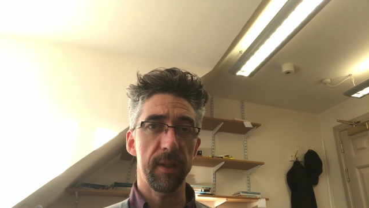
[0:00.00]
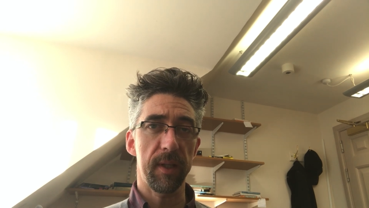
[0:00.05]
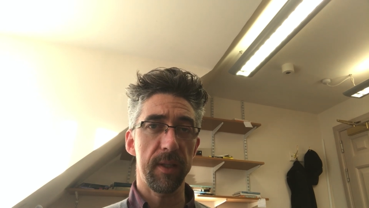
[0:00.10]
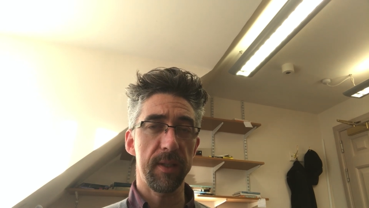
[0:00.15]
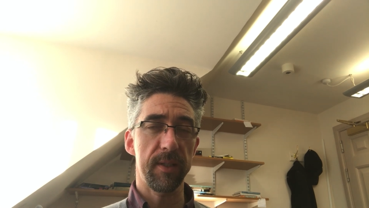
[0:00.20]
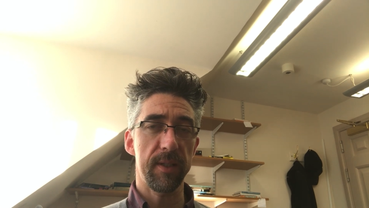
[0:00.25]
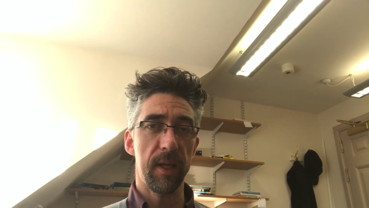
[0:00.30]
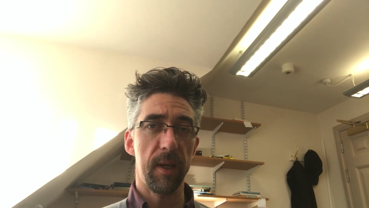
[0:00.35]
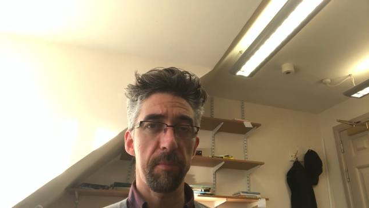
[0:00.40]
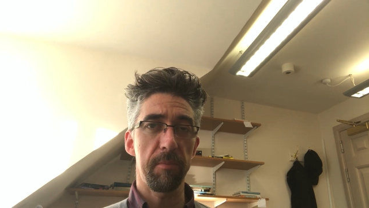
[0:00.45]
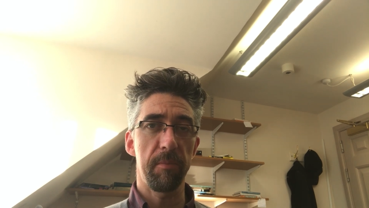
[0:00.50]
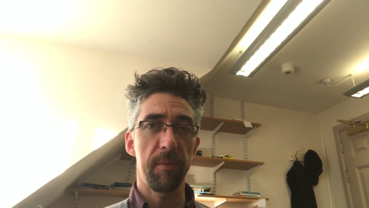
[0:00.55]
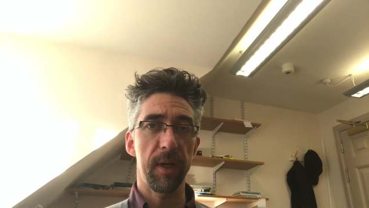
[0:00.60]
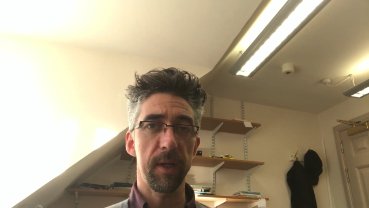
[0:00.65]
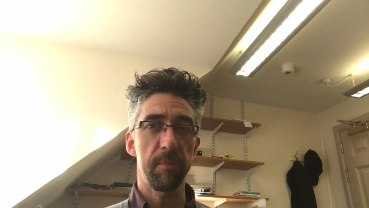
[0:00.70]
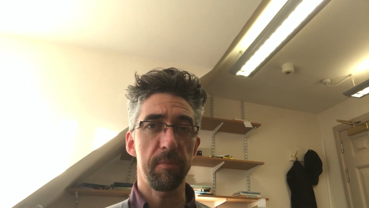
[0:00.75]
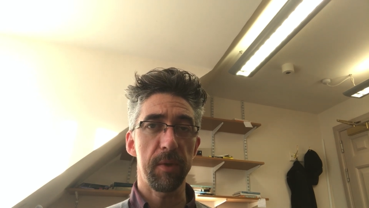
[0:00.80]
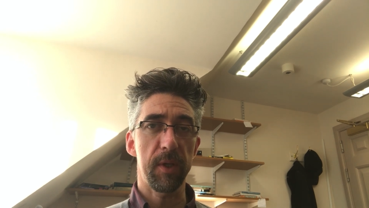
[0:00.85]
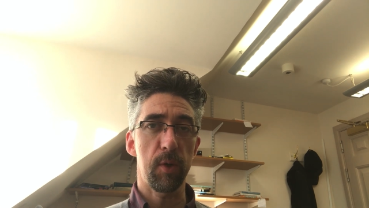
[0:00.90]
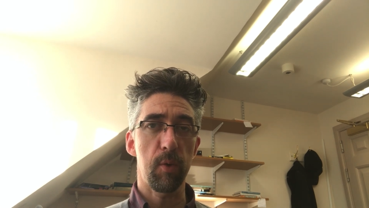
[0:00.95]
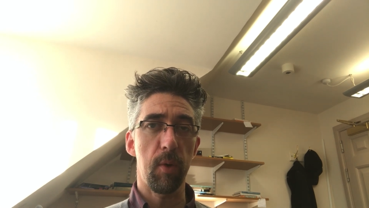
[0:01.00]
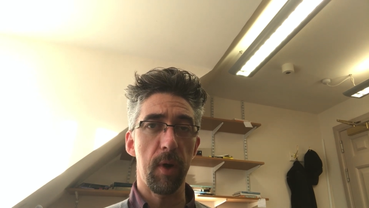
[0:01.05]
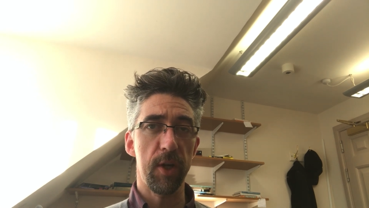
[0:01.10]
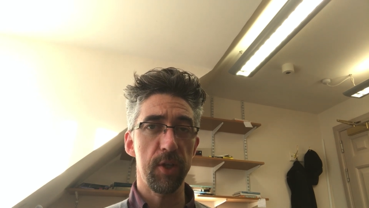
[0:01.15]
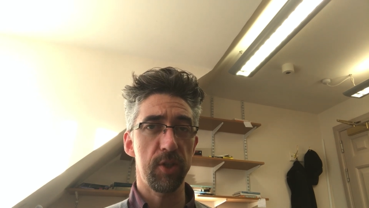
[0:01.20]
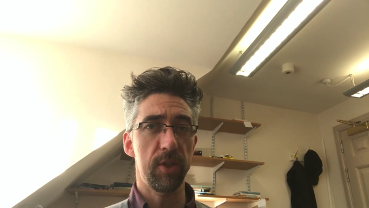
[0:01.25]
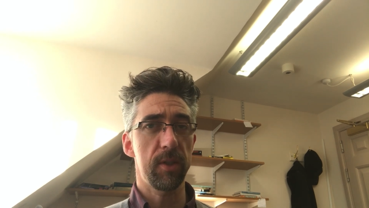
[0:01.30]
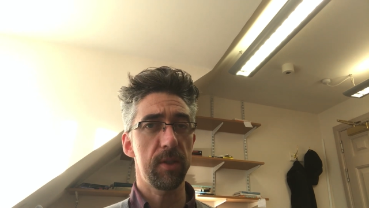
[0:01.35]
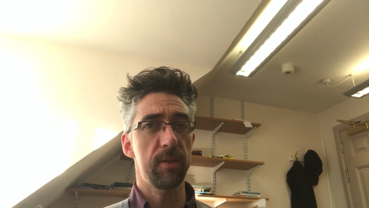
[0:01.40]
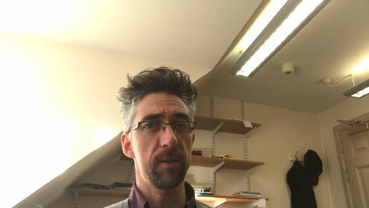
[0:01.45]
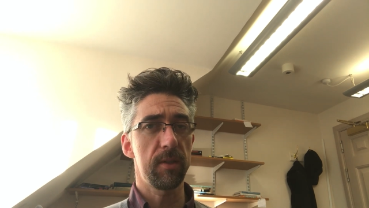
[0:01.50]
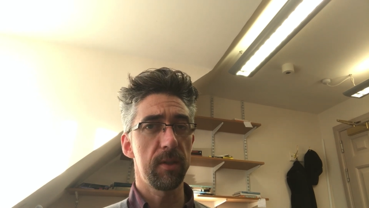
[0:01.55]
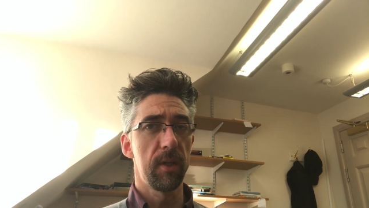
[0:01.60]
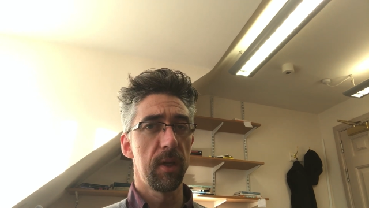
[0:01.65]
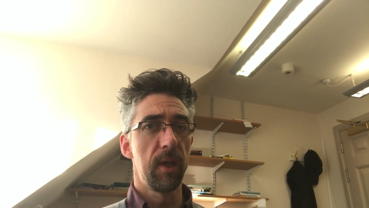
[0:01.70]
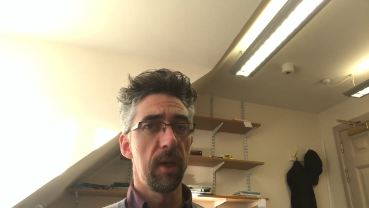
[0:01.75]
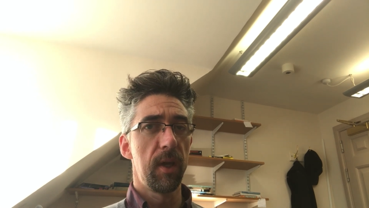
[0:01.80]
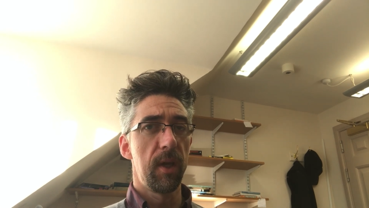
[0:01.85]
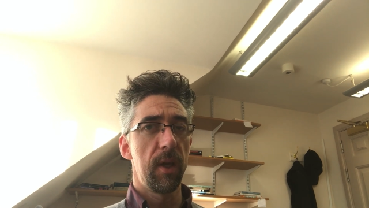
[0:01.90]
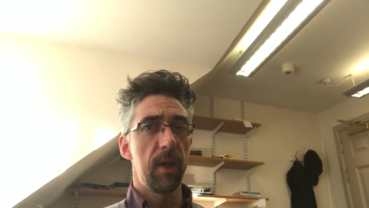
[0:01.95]
that step might be questioned
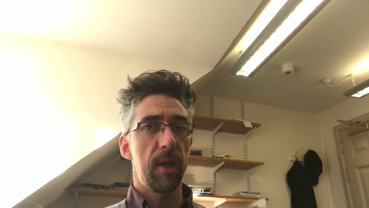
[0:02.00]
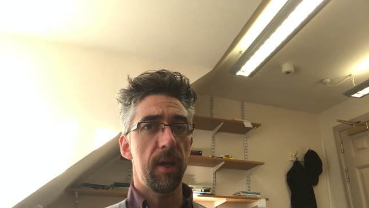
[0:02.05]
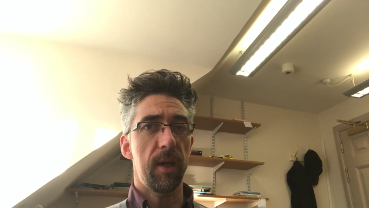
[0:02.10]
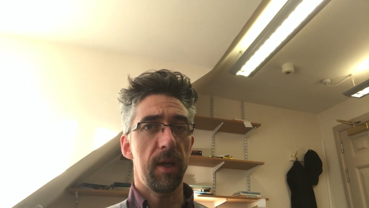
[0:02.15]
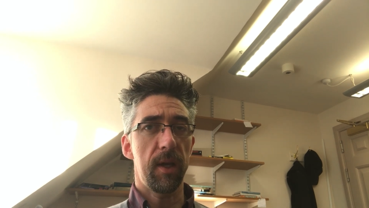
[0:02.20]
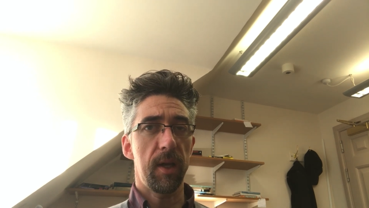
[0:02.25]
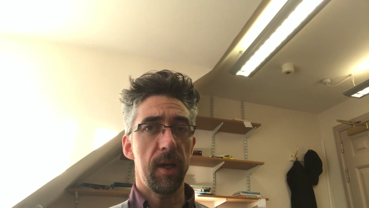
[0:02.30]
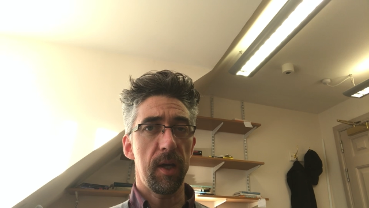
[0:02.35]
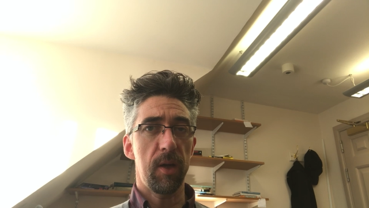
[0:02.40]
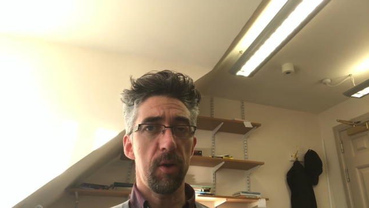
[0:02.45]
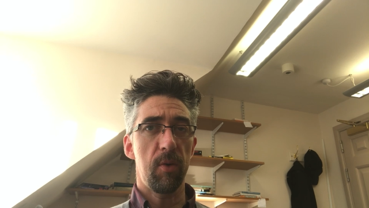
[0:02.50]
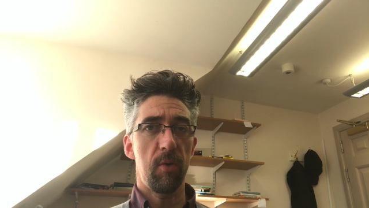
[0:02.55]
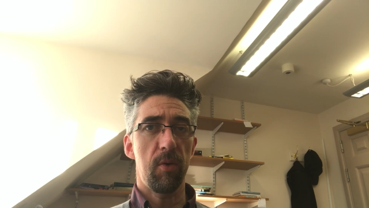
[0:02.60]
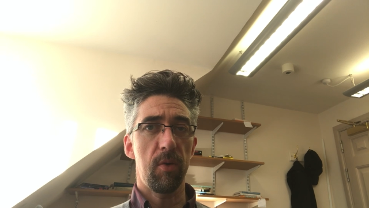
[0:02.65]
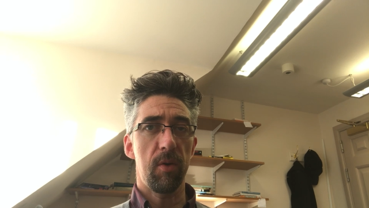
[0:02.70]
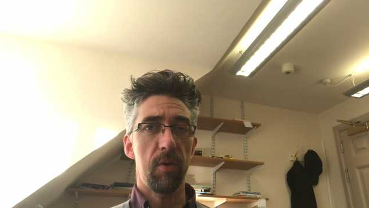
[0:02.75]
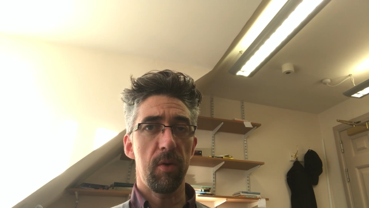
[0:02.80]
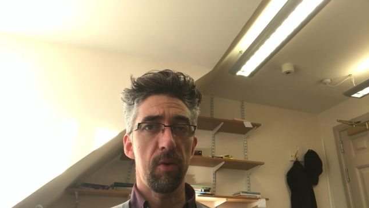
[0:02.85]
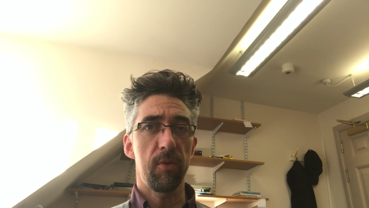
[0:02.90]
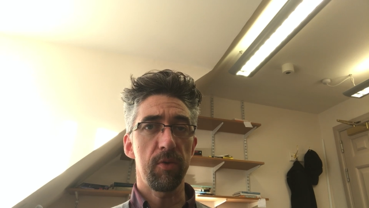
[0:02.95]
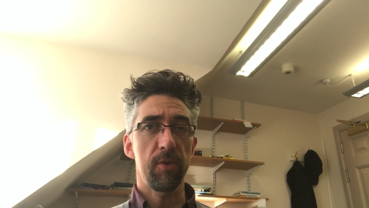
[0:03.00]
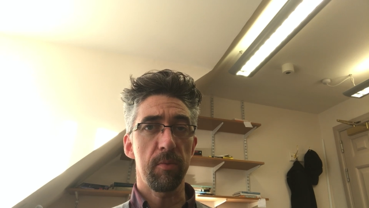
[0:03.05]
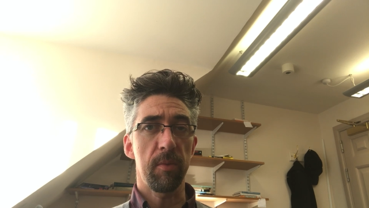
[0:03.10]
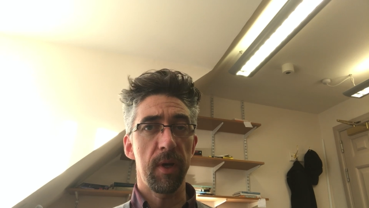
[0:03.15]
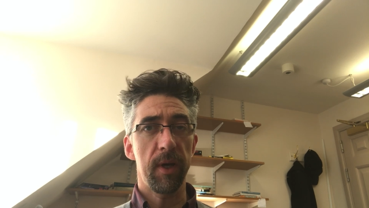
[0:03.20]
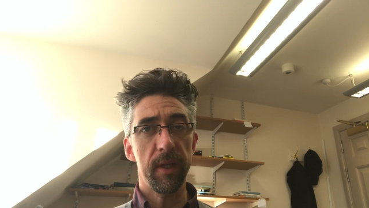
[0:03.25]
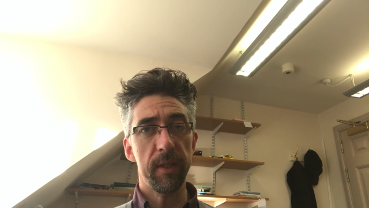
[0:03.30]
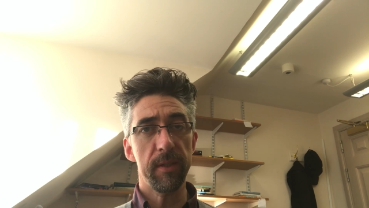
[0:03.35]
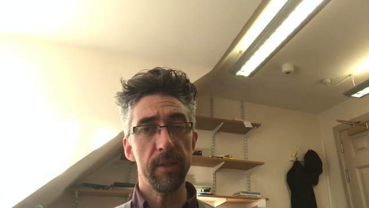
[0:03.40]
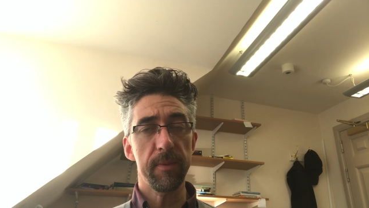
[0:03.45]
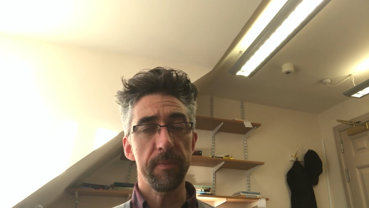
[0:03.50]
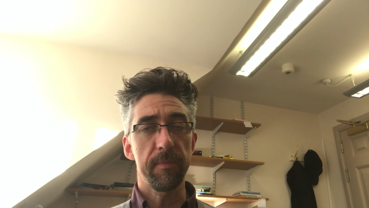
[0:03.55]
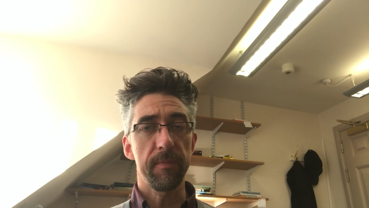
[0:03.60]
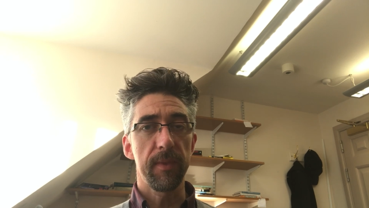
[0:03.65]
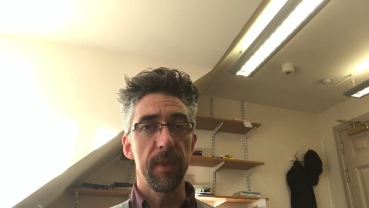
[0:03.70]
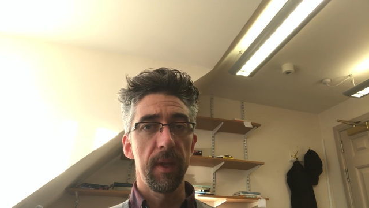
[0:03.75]
or undermined.